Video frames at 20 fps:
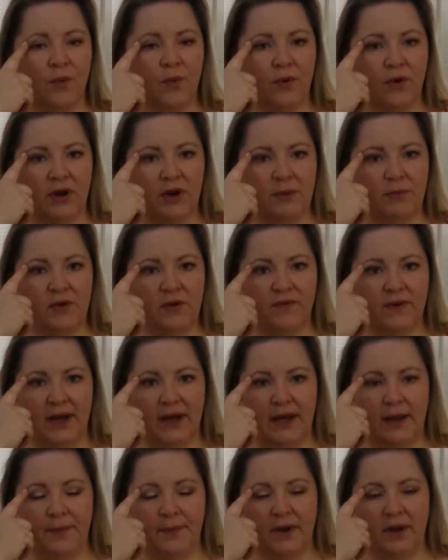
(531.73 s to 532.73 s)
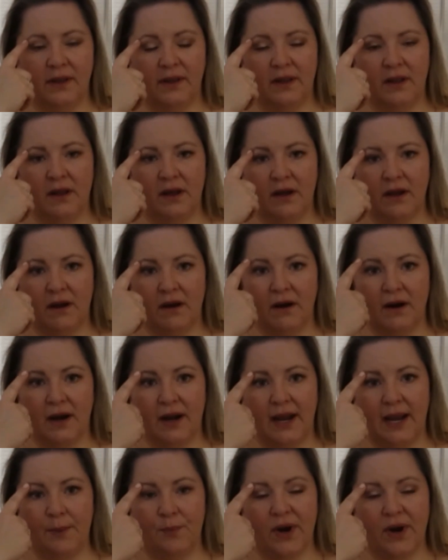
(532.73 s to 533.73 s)
We're going to move up along our
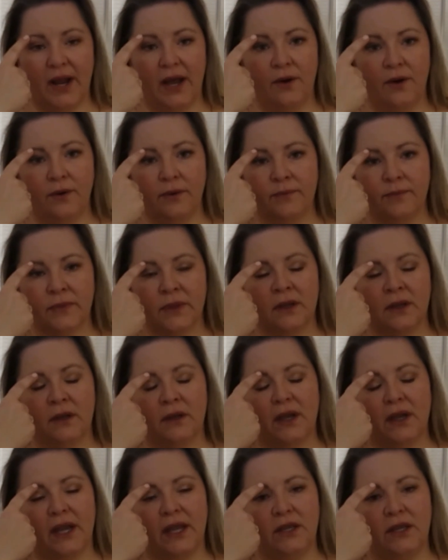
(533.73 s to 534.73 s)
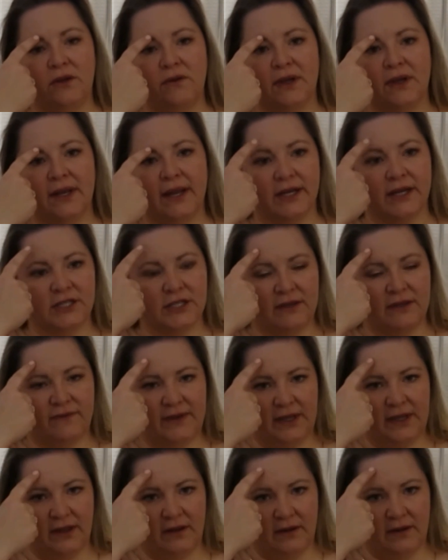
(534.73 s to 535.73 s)
eyebrow, and you can actually
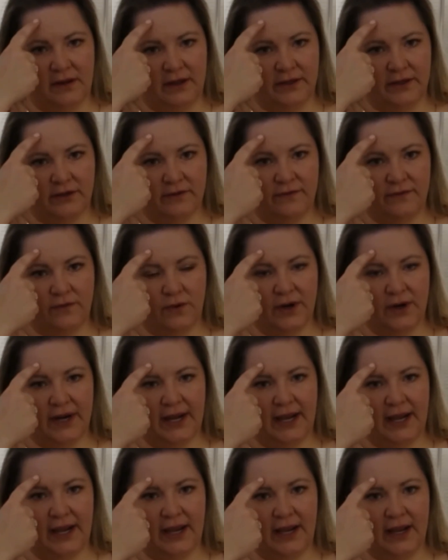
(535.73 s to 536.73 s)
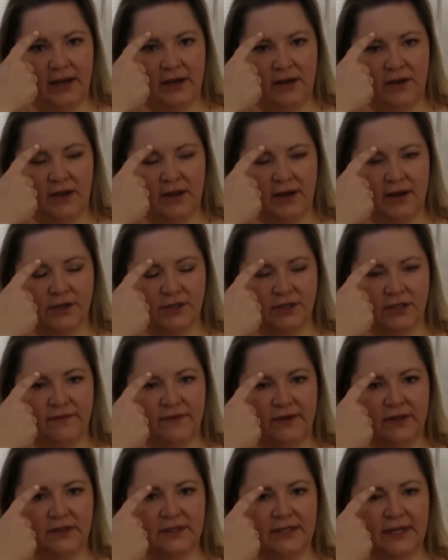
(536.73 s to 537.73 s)
feel on your forehead, you can actually
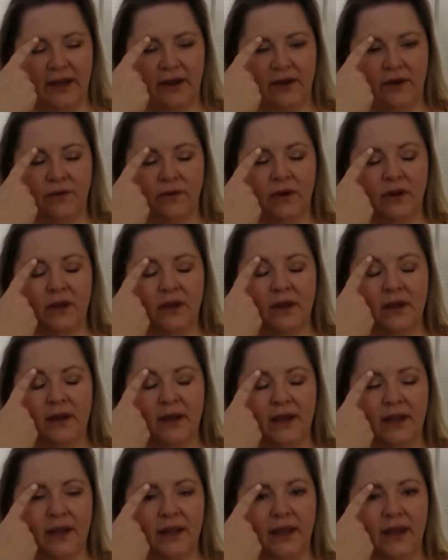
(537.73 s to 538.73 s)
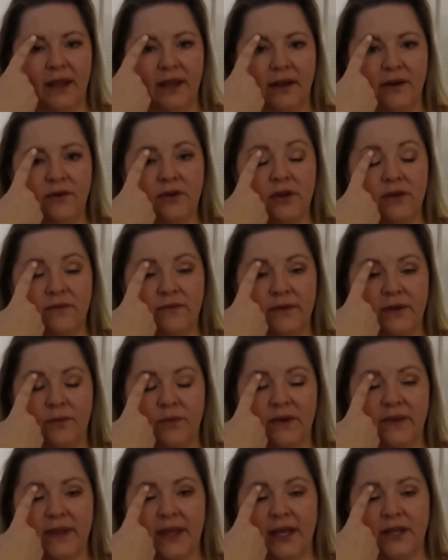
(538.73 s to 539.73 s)
feel down, and you can feel
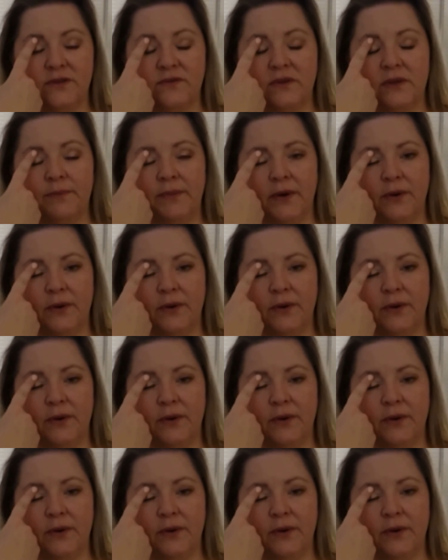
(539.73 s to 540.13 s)
where the edge of the